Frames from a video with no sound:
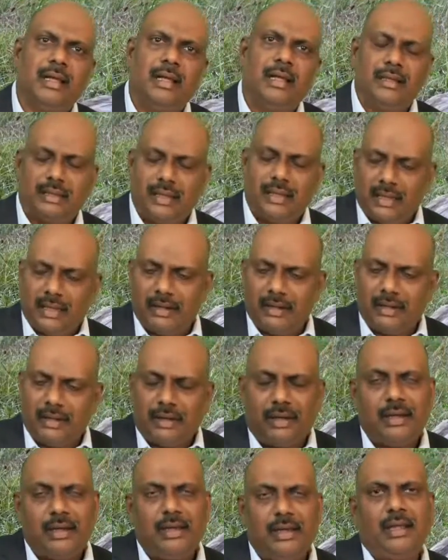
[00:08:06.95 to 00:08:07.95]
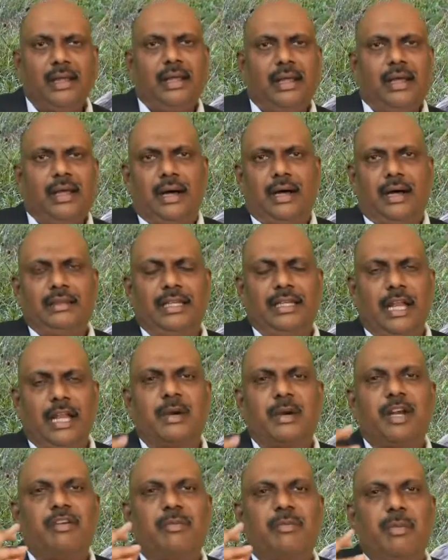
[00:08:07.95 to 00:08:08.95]
Then the
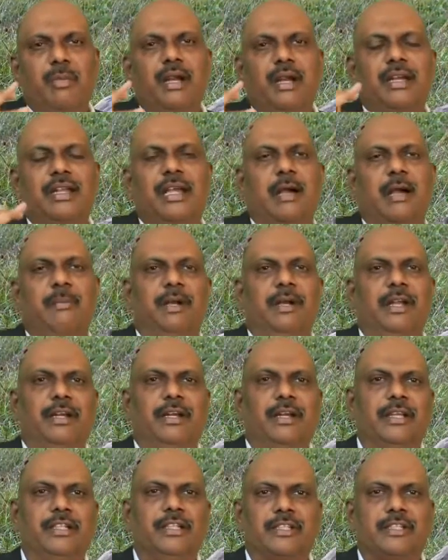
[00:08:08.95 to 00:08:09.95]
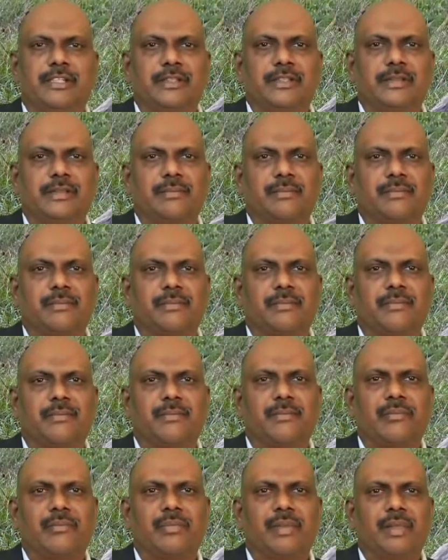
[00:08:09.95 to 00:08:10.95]
number of blood capillaries.
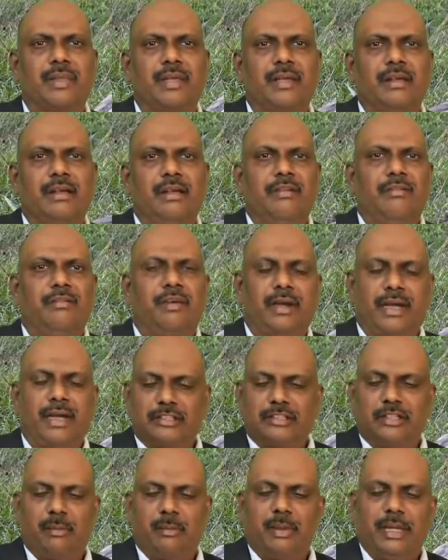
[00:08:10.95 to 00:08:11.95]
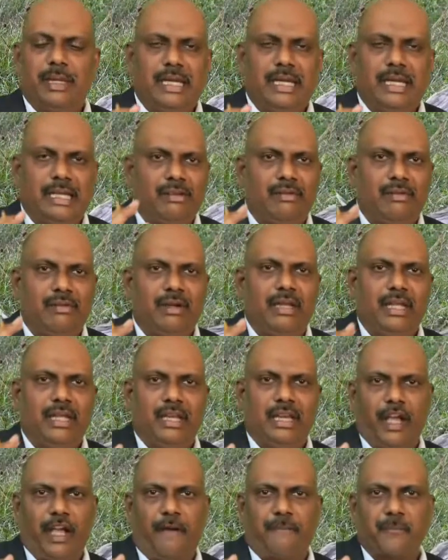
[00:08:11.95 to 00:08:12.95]
For example, in a given
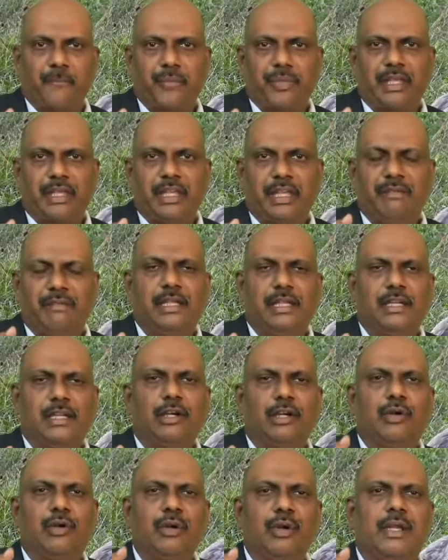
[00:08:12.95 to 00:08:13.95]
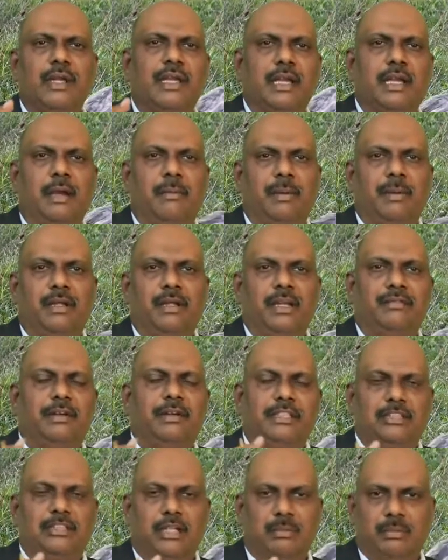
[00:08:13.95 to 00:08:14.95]
area, if there are 20 capillaries
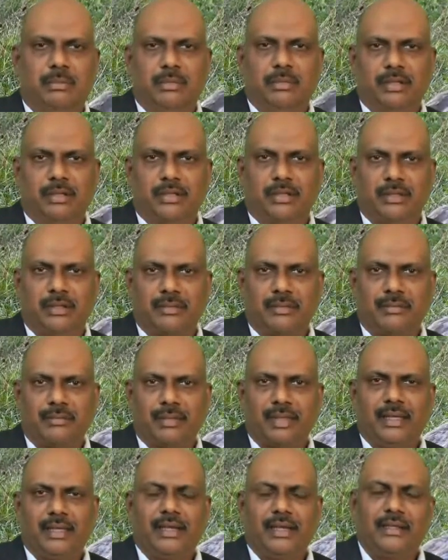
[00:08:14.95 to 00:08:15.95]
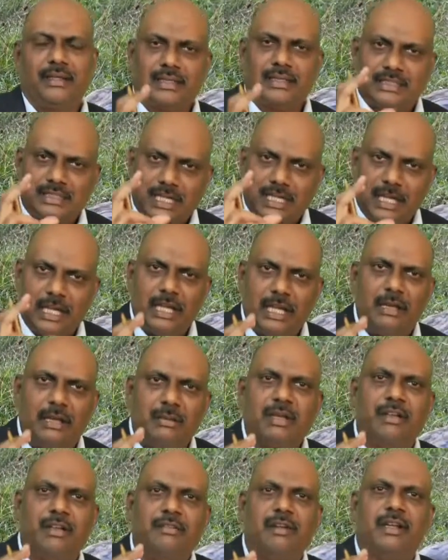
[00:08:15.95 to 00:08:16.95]
for some bird, that
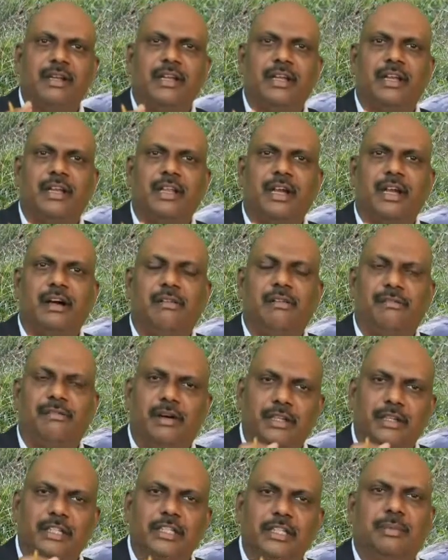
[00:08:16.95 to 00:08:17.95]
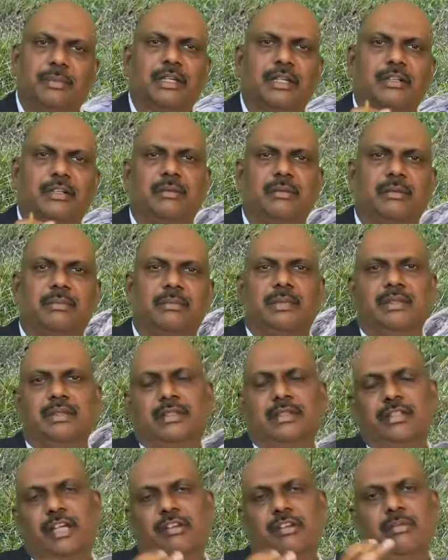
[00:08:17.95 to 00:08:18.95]
same given area for this particular
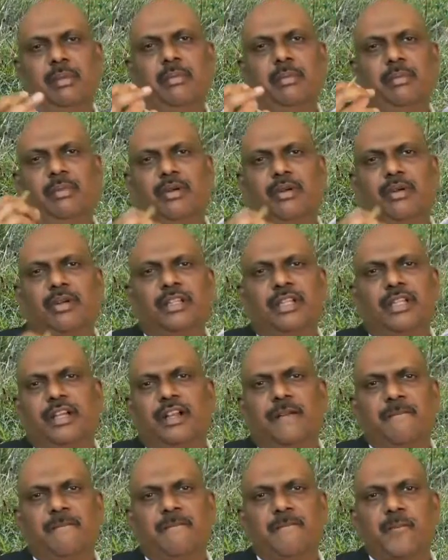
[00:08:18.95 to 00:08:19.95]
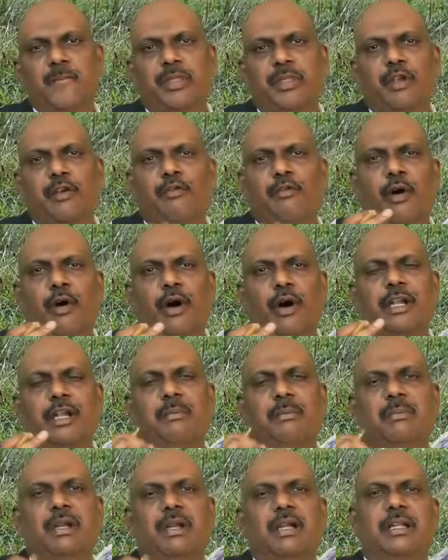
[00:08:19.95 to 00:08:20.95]
bird, there will be more than 40
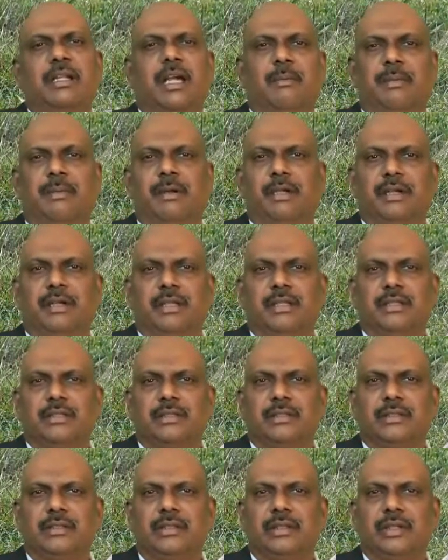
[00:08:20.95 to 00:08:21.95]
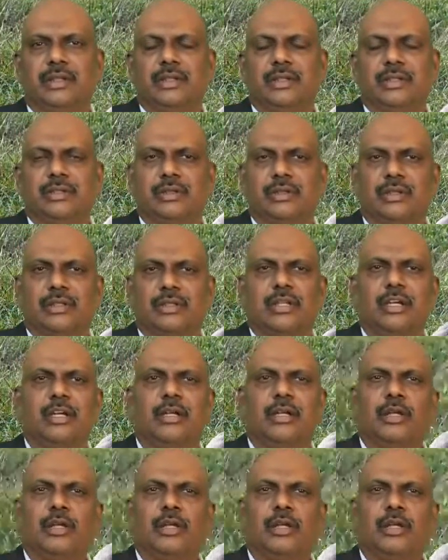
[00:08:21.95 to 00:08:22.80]
blood capillaries so that